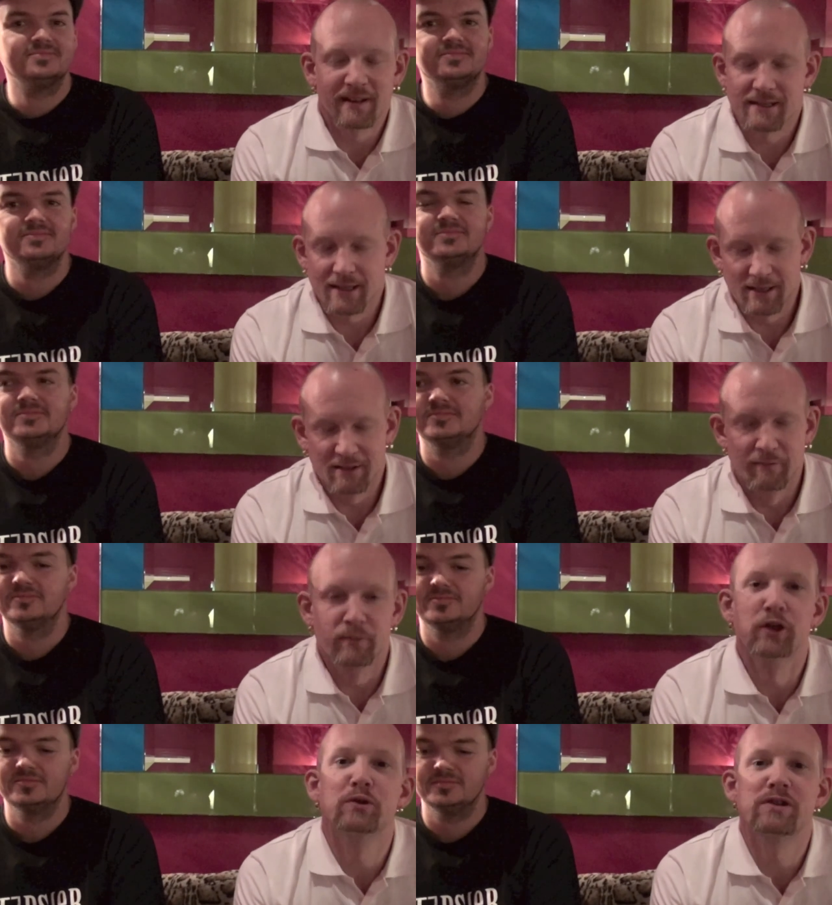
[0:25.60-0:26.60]
Speaker 1: the
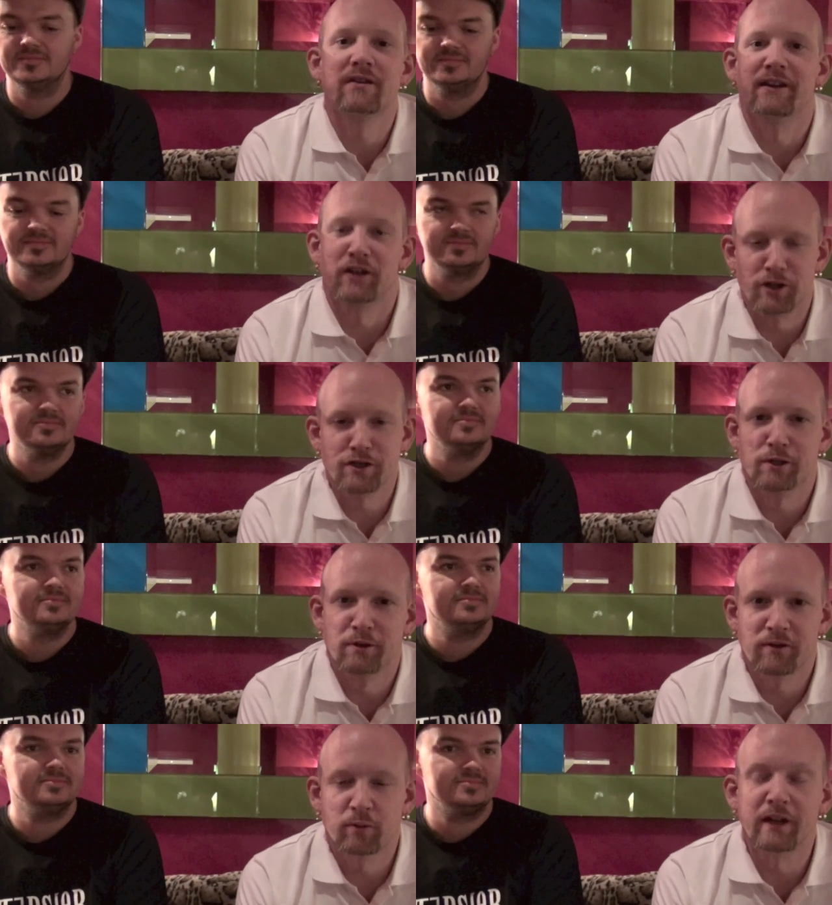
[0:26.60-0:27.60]
executive producer at Tarsier
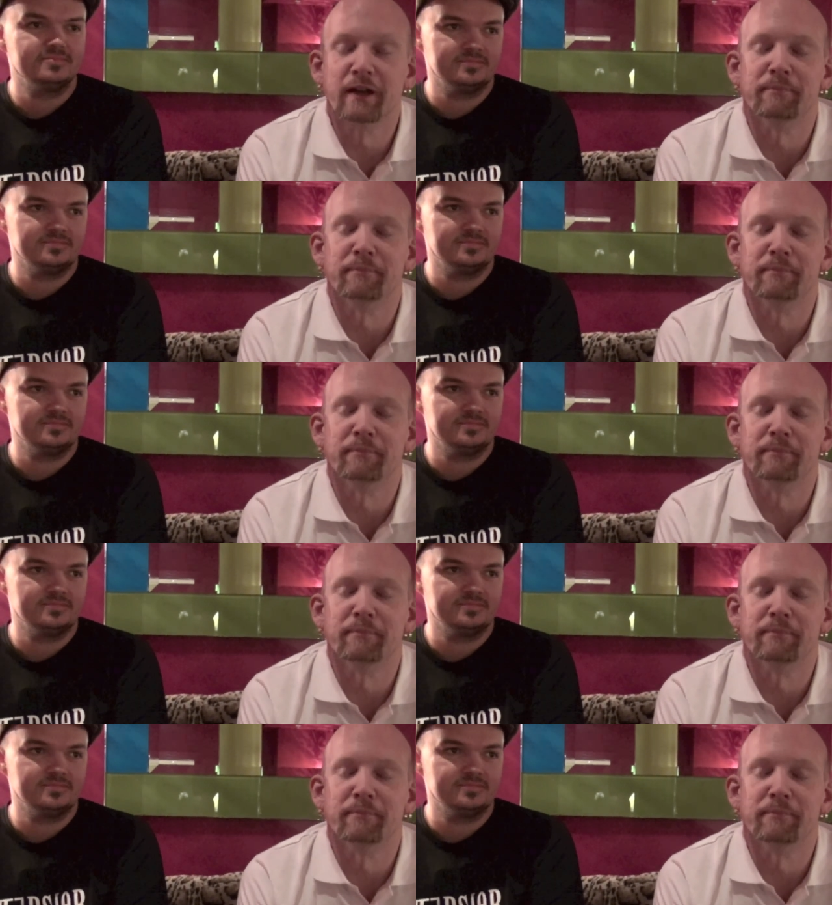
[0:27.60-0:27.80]
Studios Sweden.